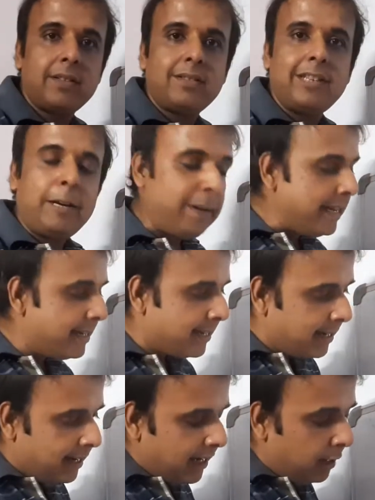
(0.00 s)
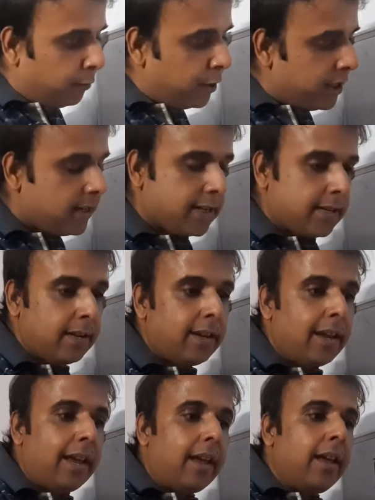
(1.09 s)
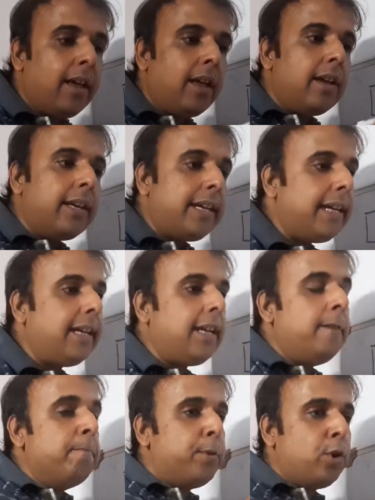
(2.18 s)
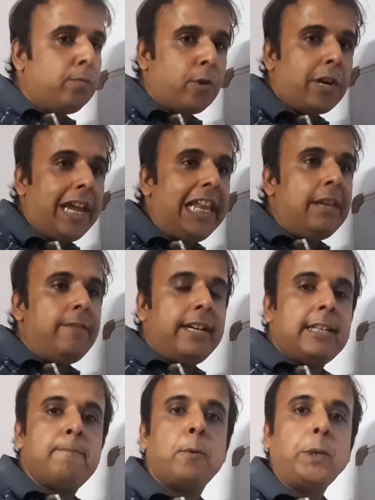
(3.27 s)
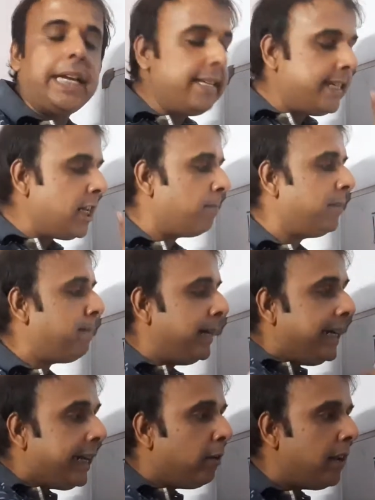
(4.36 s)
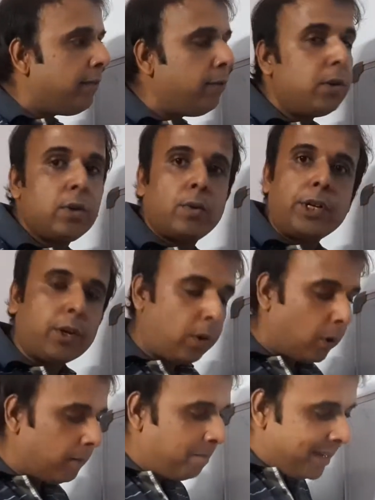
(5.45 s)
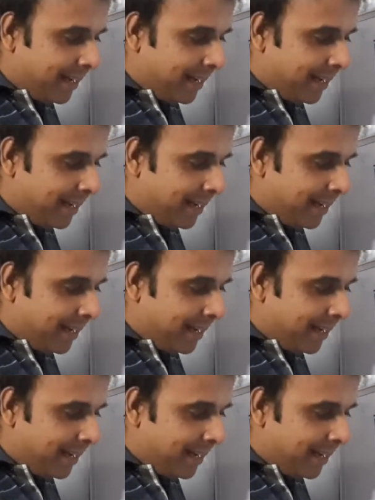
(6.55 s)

That means if we just improve or elevate the potency of the particular fluoroquinolone,